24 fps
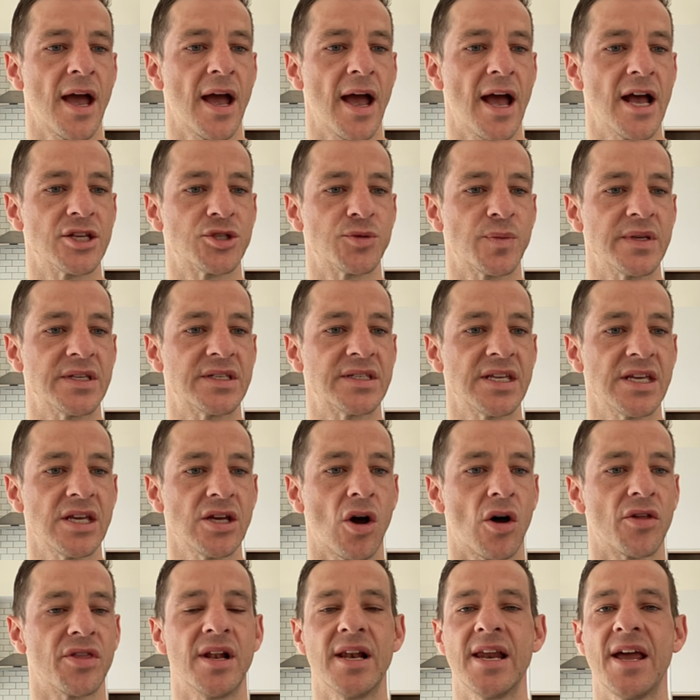As we see
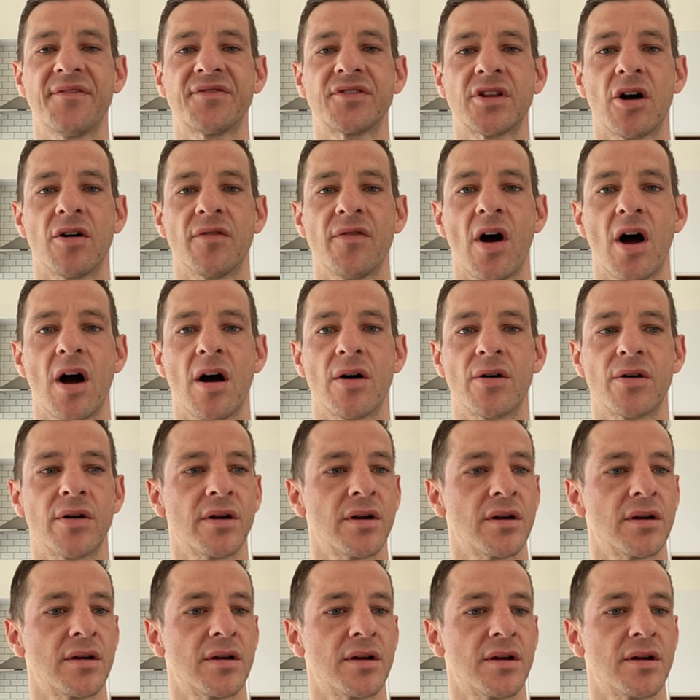on the left of our